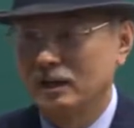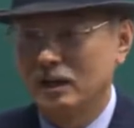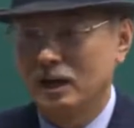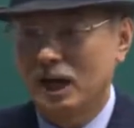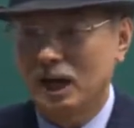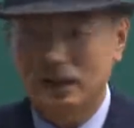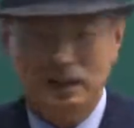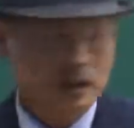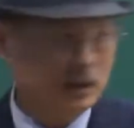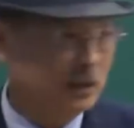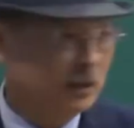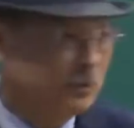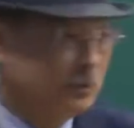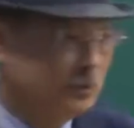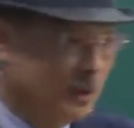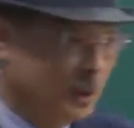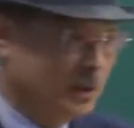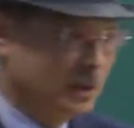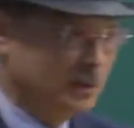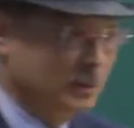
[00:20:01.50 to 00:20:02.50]
Let's
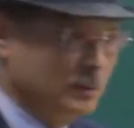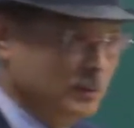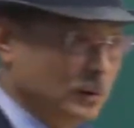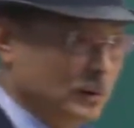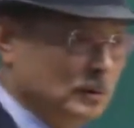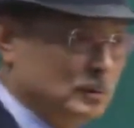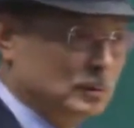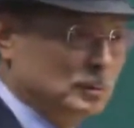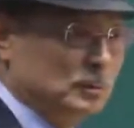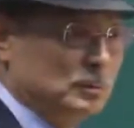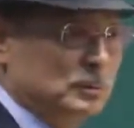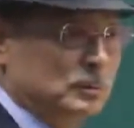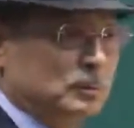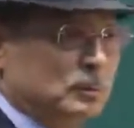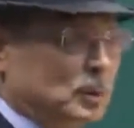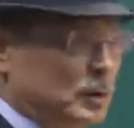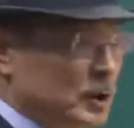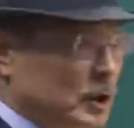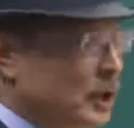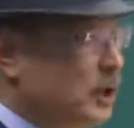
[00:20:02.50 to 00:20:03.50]
assume that you've worked
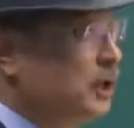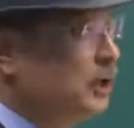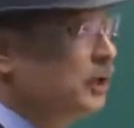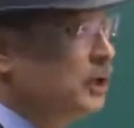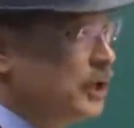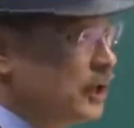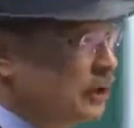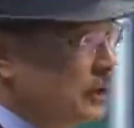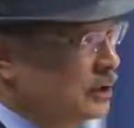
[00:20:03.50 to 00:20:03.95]
1, 2,